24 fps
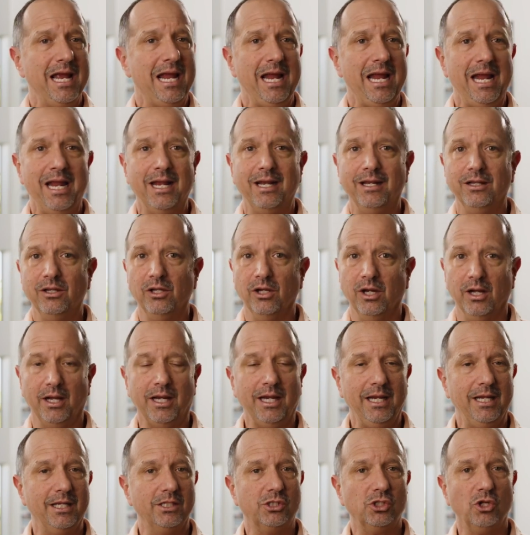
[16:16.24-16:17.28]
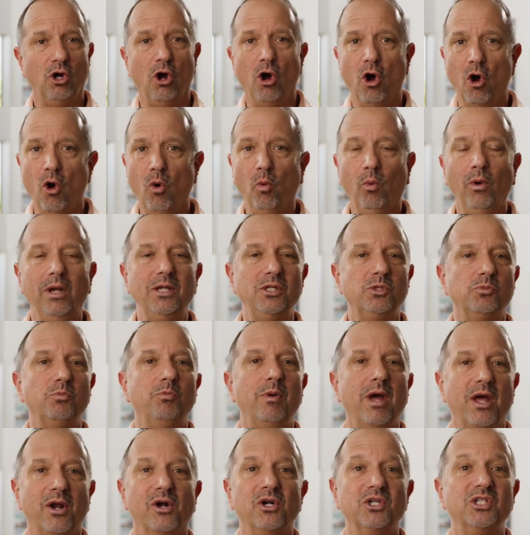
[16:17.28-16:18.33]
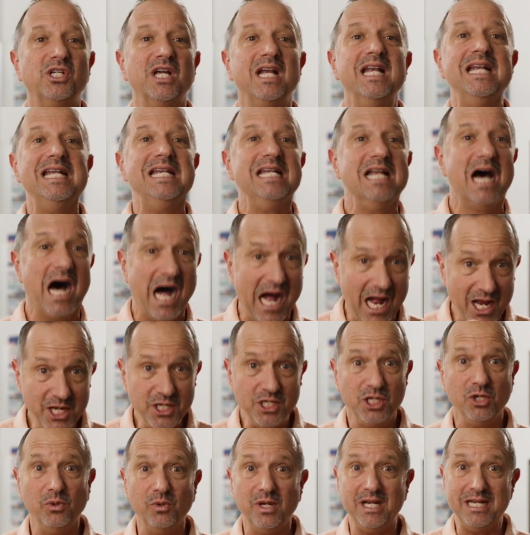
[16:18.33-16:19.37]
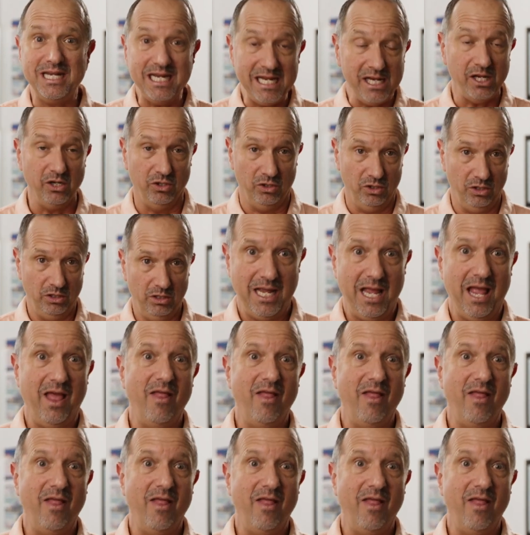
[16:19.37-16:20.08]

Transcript: And look, it's always better to not do a deal